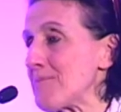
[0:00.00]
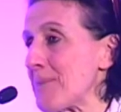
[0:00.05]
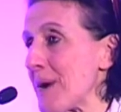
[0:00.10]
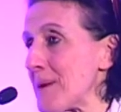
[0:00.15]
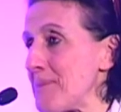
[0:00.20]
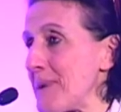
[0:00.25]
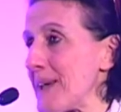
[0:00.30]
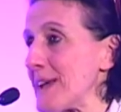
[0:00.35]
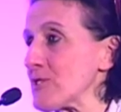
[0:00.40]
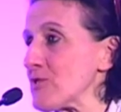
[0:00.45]

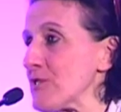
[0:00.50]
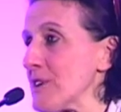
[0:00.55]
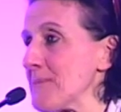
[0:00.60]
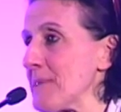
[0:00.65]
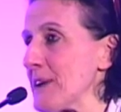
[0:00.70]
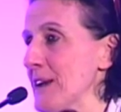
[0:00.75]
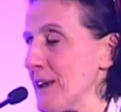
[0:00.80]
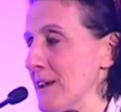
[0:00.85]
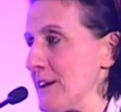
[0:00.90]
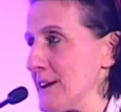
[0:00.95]
by being
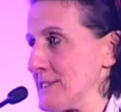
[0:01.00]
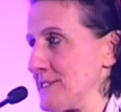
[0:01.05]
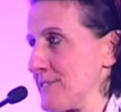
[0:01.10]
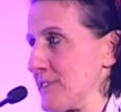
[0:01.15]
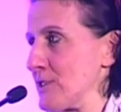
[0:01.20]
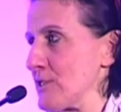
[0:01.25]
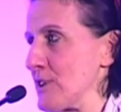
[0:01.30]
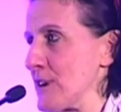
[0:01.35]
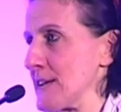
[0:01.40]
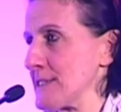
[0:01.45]
criminalised,
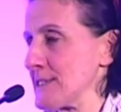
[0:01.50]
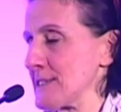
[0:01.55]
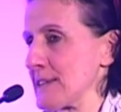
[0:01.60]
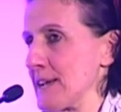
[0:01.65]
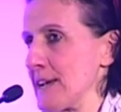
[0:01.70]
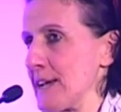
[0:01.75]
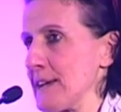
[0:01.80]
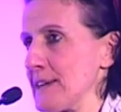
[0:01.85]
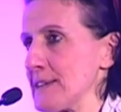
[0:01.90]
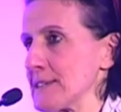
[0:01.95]
for Christ's
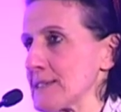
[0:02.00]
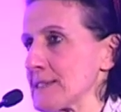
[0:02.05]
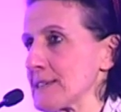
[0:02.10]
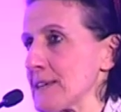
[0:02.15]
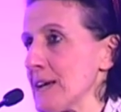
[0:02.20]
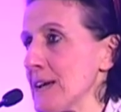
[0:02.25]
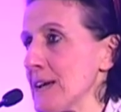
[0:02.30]
sakes?